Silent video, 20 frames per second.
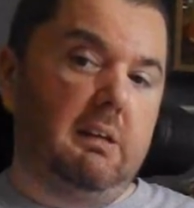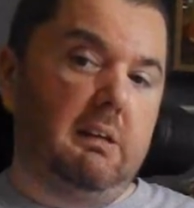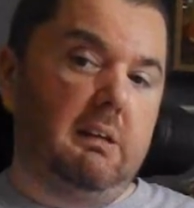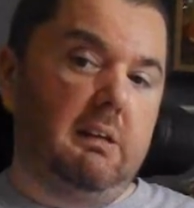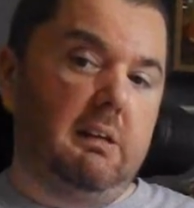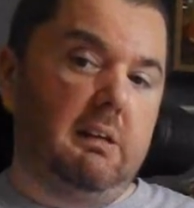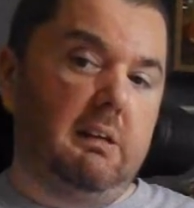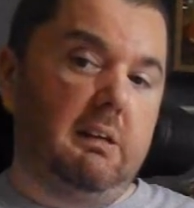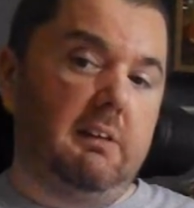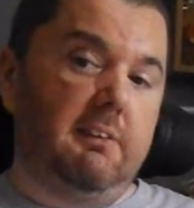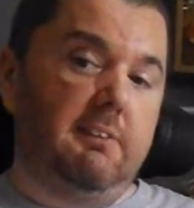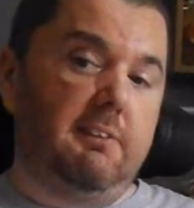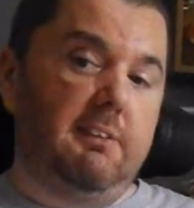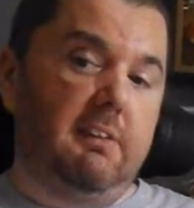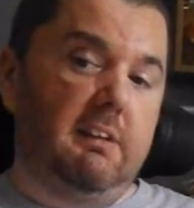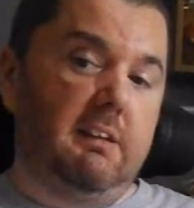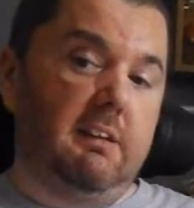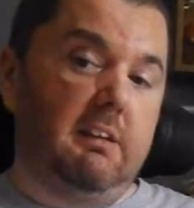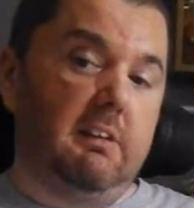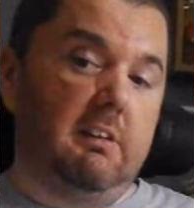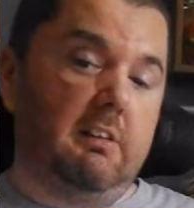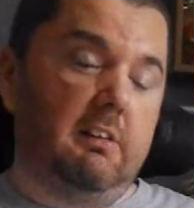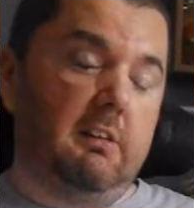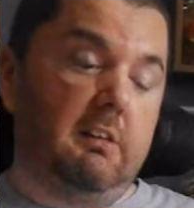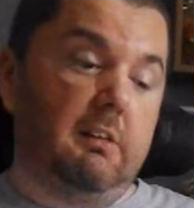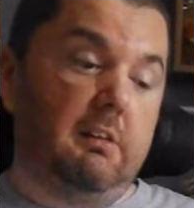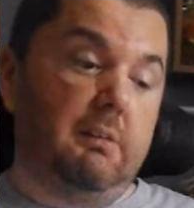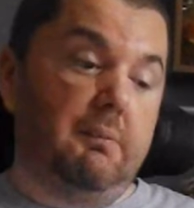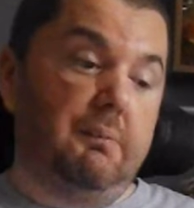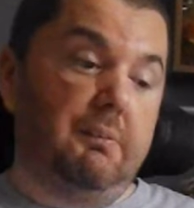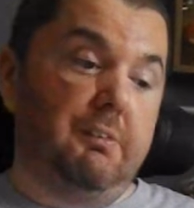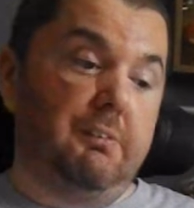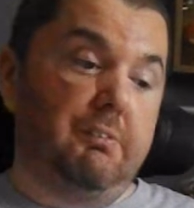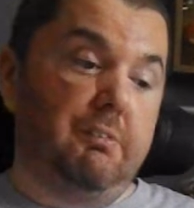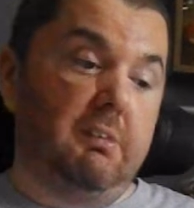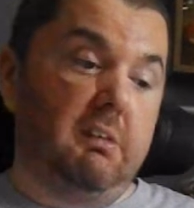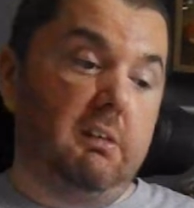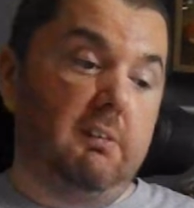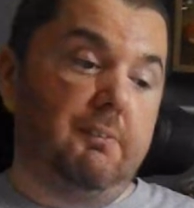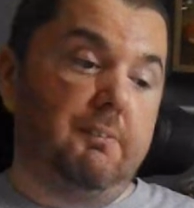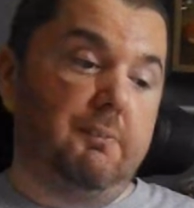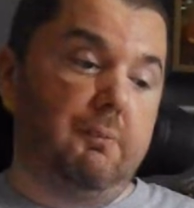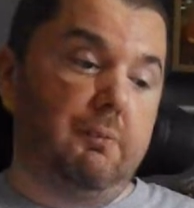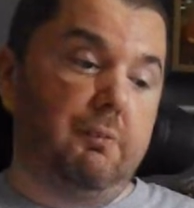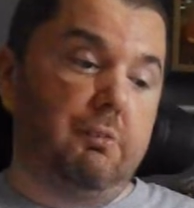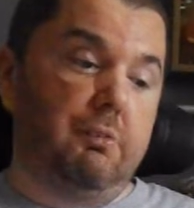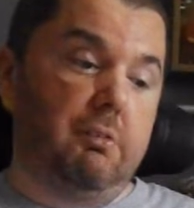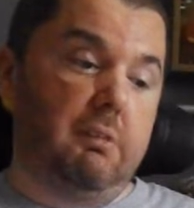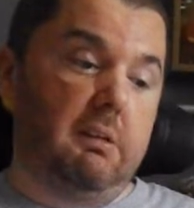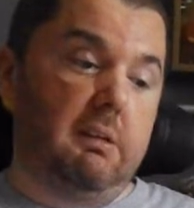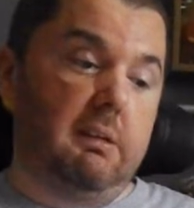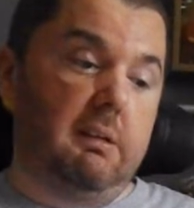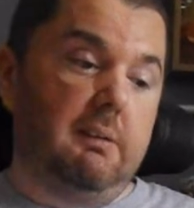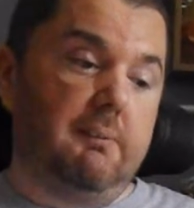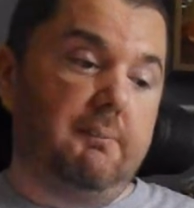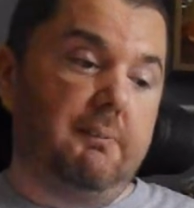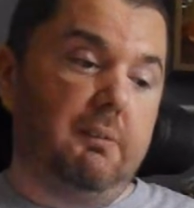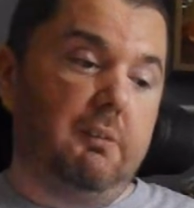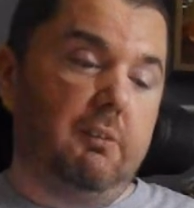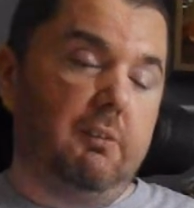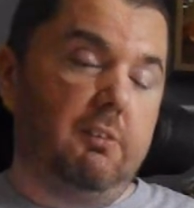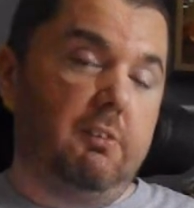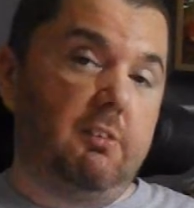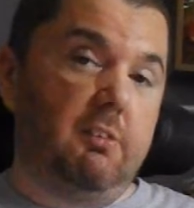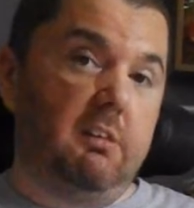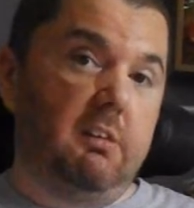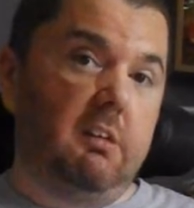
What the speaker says: going to really look forward to trying that because